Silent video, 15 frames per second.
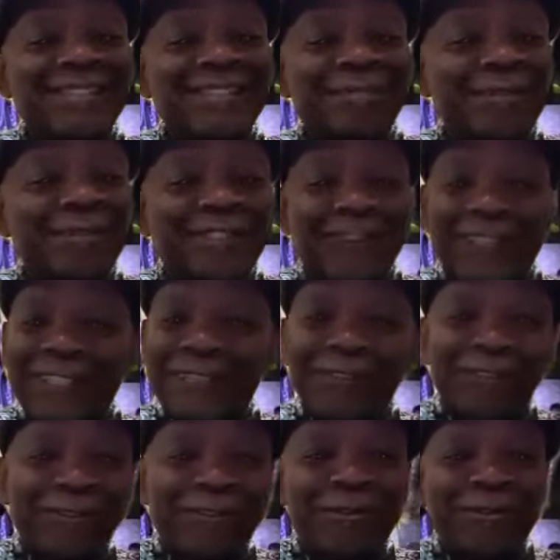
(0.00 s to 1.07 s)
because I was
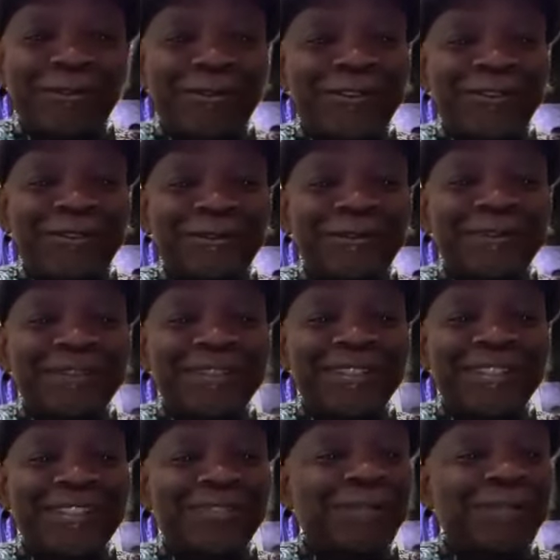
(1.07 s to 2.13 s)
not used to
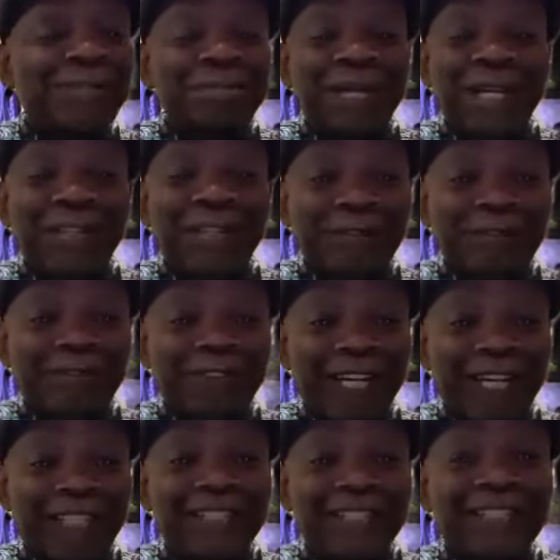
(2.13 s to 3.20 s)
it was part of
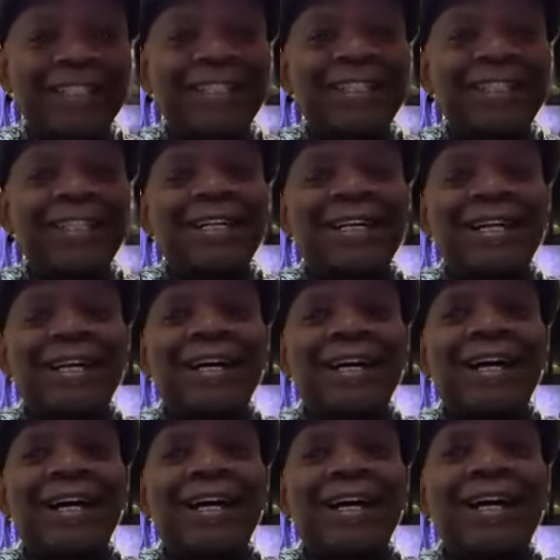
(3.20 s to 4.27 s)
fun.
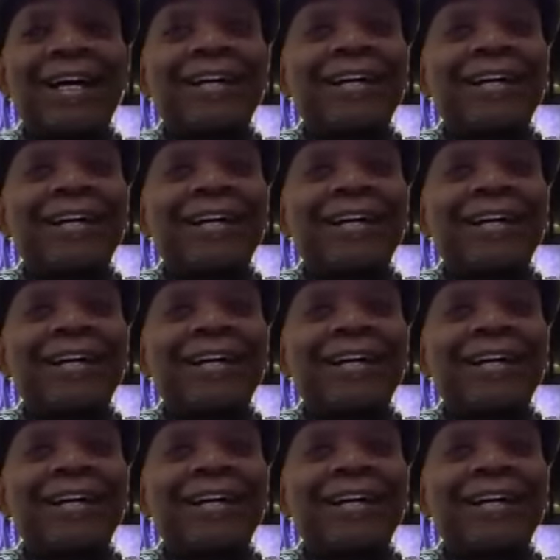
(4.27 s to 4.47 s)
Uh,